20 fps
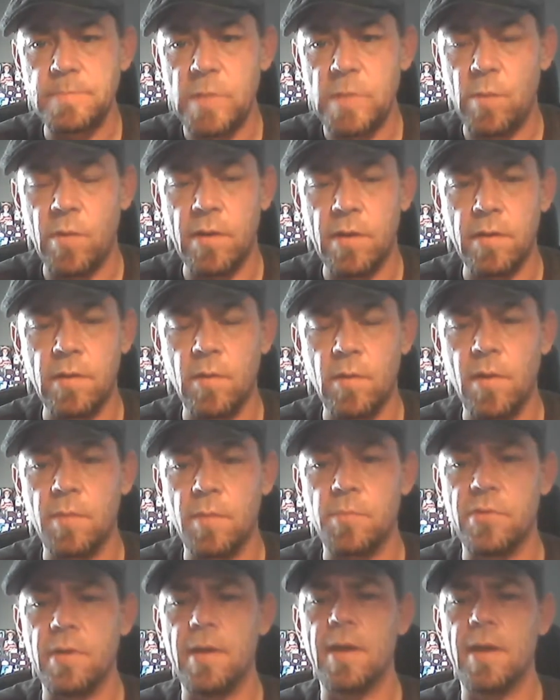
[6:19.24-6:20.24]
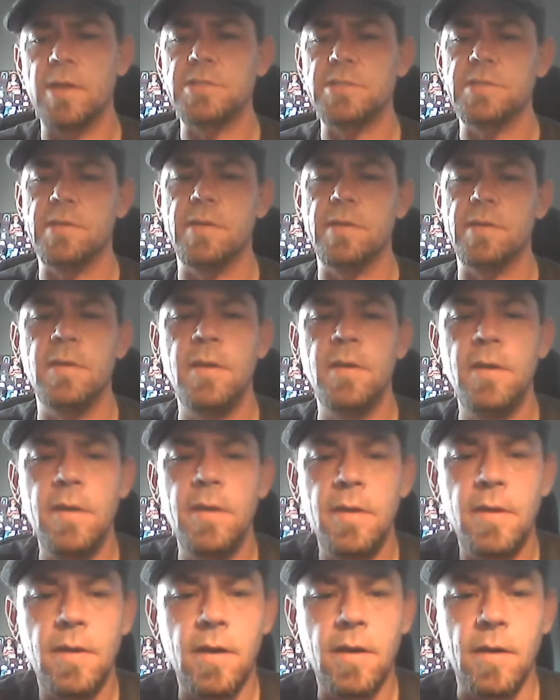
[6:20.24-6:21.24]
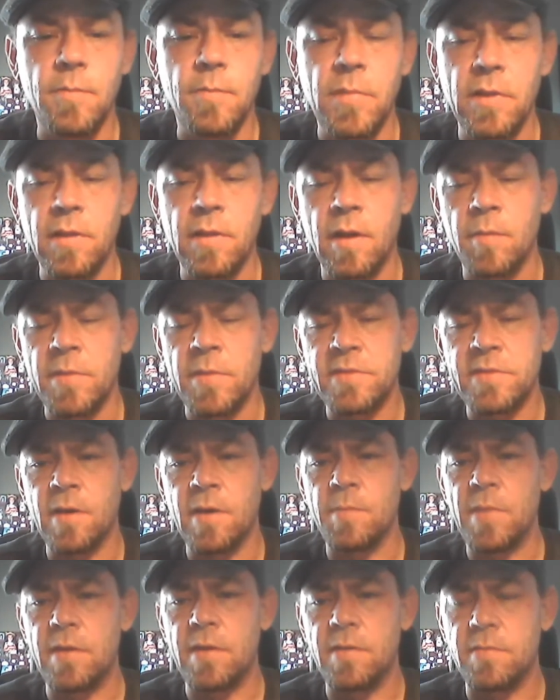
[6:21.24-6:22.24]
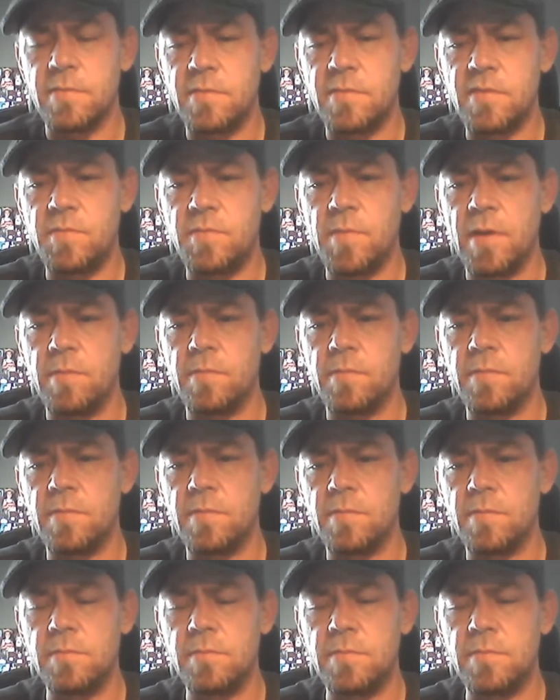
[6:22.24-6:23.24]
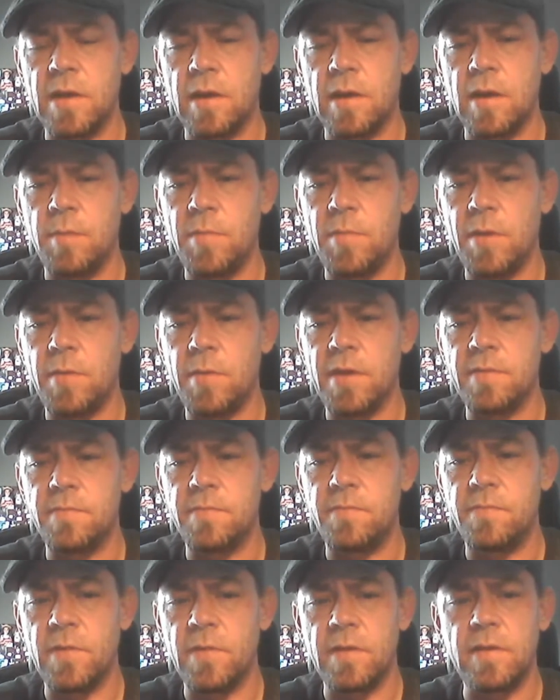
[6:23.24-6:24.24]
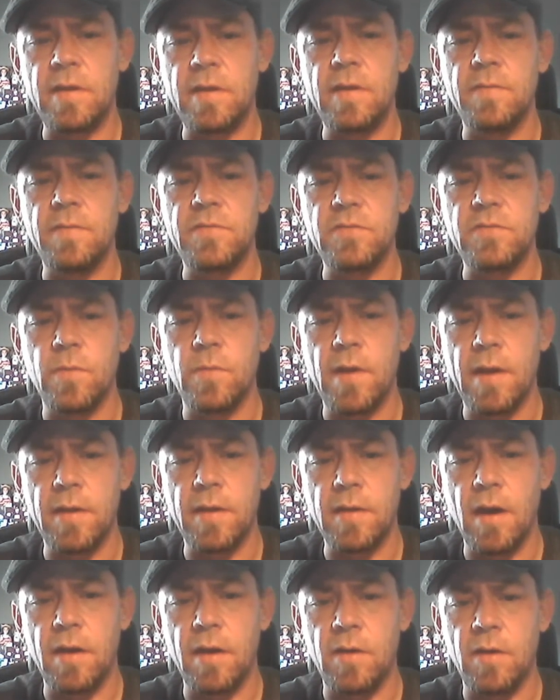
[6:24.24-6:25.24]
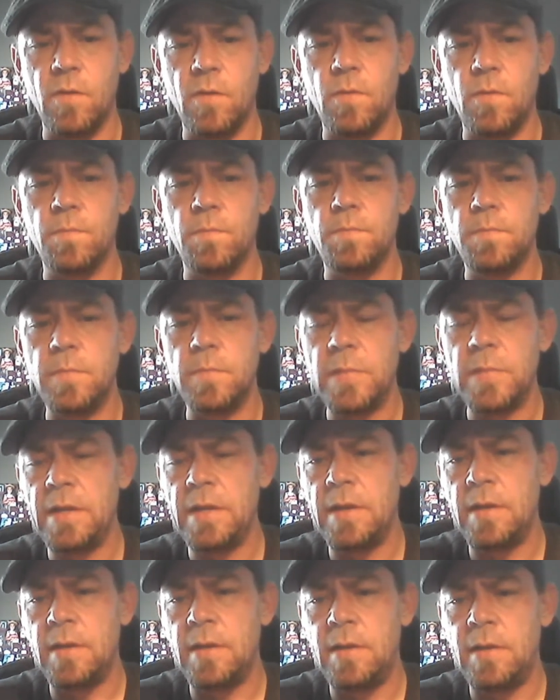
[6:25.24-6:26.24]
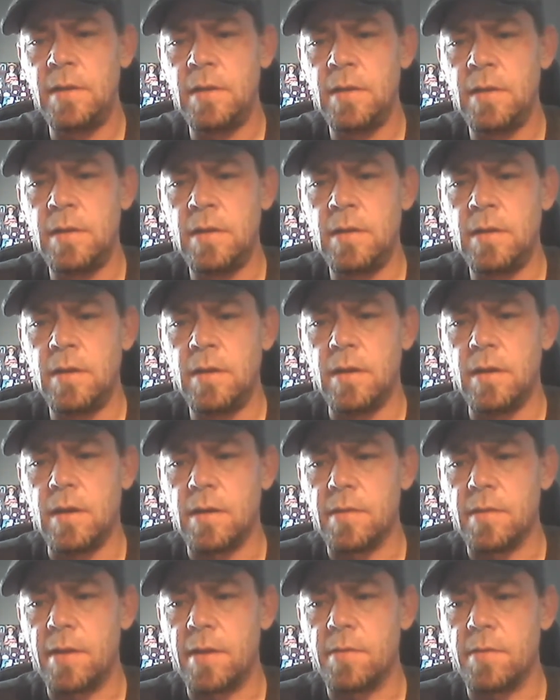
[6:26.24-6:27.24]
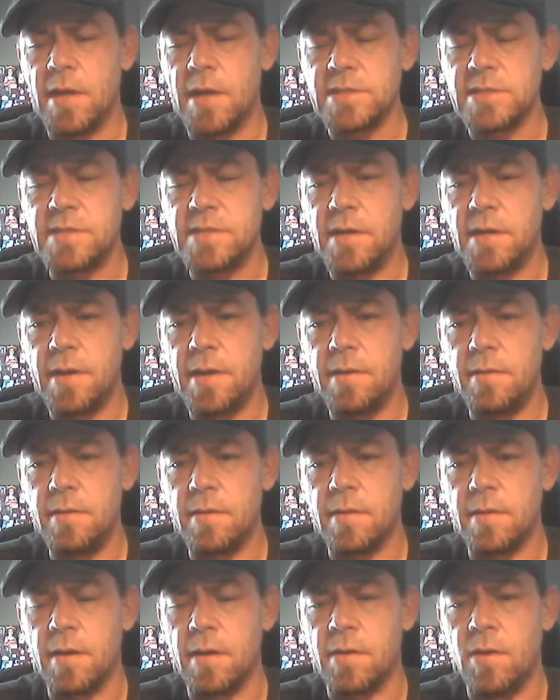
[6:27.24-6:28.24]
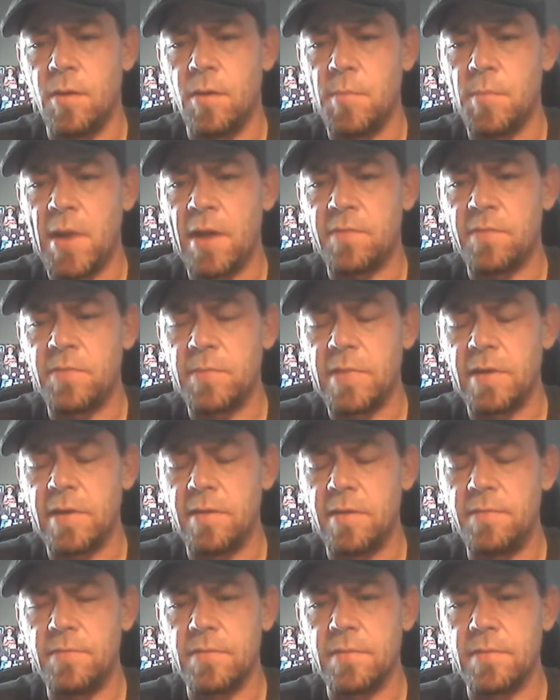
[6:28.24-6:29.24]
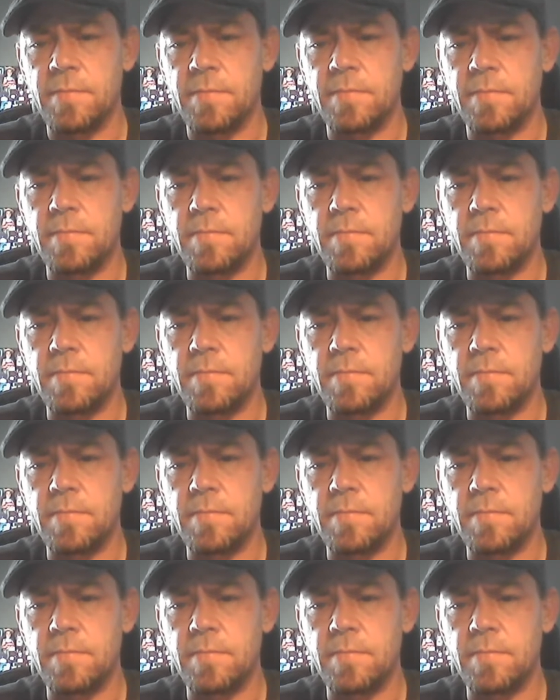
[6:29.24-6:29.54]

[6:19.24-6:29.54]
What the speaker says: wanted to go out and play actually, but a lot of my time I had spent thinking about my friend Dave. So when I had gotten home later last night, I got a call back from Dave, and